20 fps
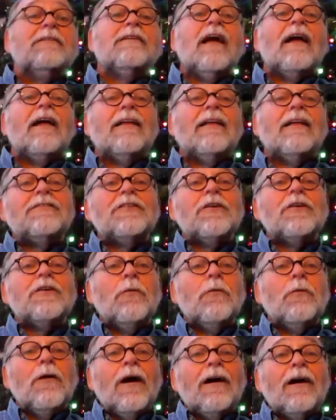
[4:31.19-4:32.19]
And
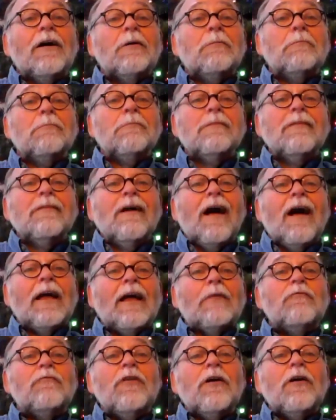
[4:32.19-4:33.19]
so I
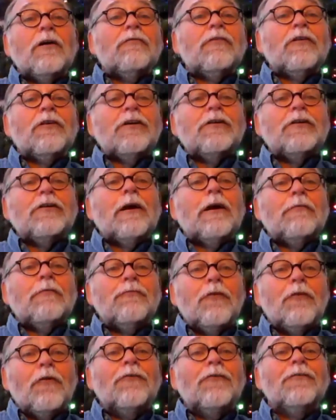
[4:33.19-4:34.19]
am very, very
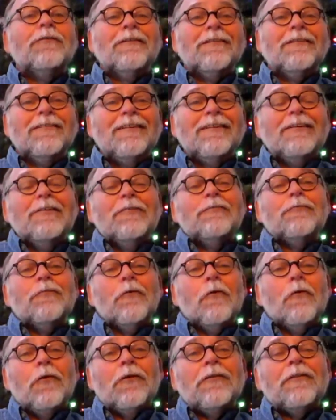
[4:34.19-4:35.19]
grateful
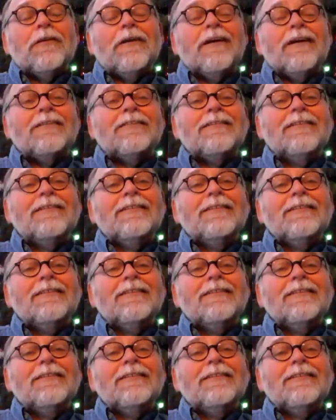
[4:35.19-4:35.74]
for all of that.